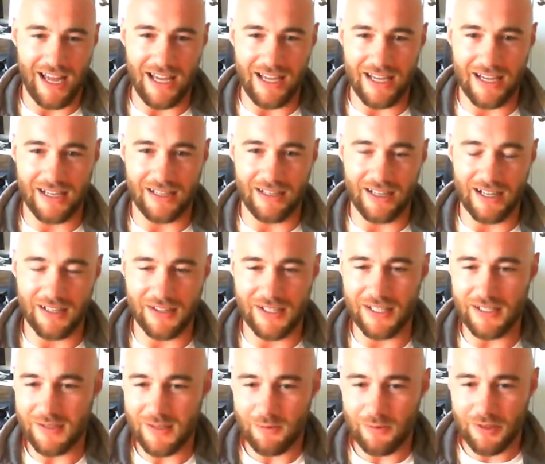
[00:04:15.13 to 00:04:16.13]
And I
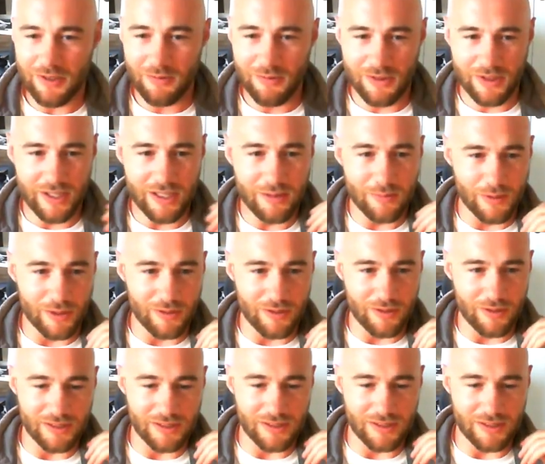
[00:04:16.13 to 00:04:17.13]
think it's really
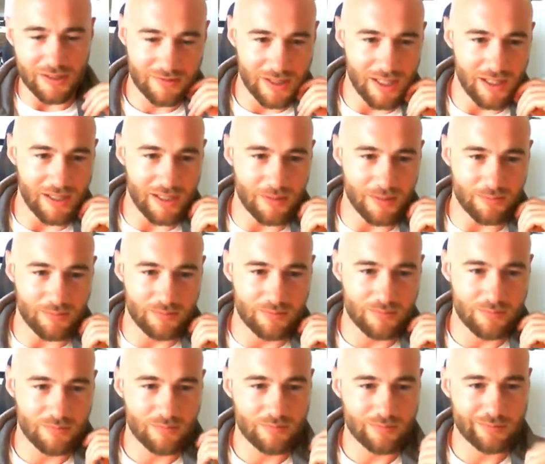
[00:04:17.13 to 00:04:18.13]
relatable. And
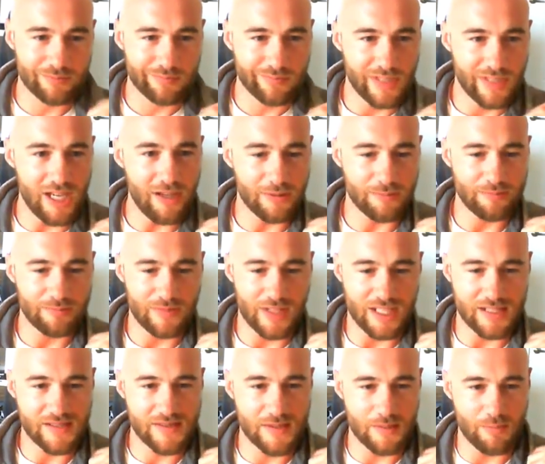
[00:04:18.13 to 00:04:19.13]
yeah,
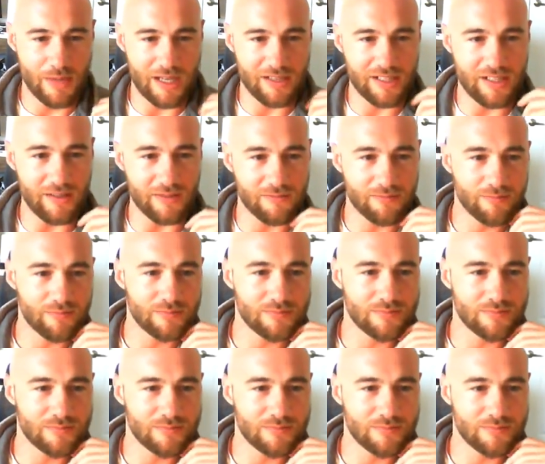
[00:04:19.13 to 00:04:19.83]
that's about it.